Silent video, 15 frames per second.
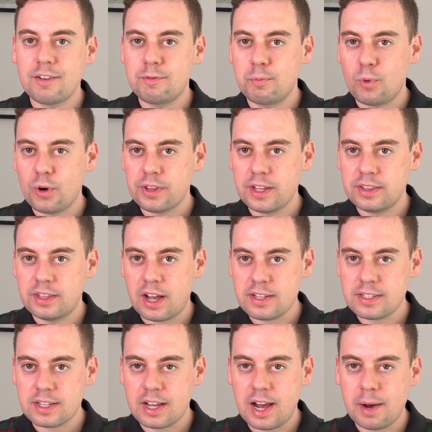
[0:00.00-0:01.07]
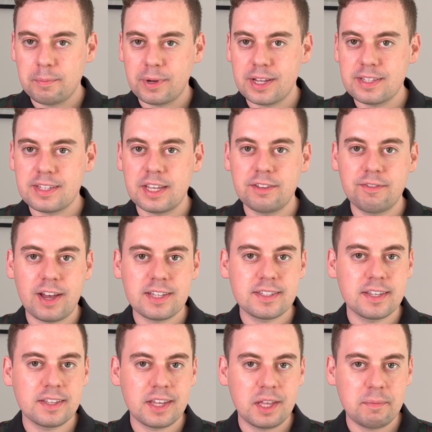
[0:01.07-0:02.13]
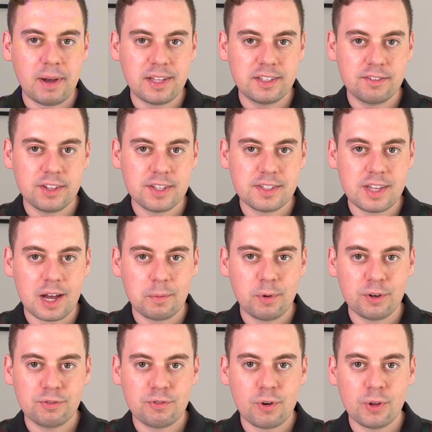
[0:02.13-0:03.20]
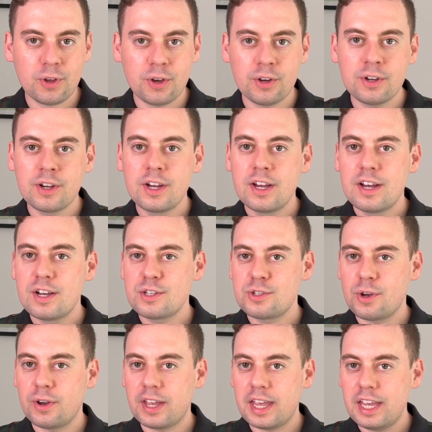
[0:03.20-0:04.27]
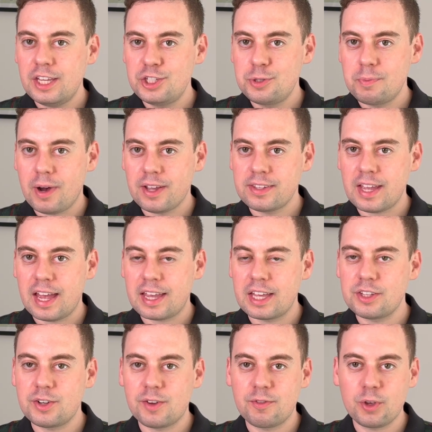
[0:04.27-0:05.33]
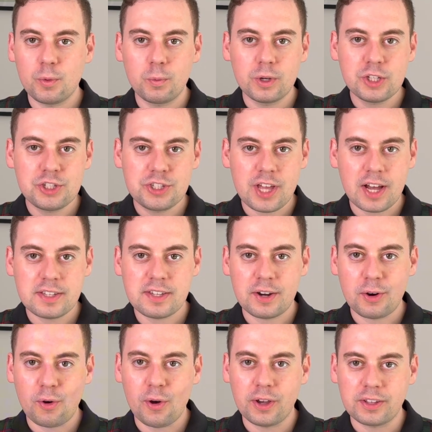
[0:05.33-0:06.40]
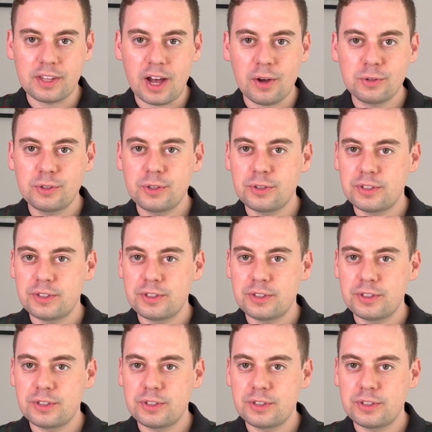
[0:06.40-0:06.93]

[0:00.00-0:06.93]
have more than a dozen companies invested in my dividend stock portfolio. So each month I can review which stocks are going down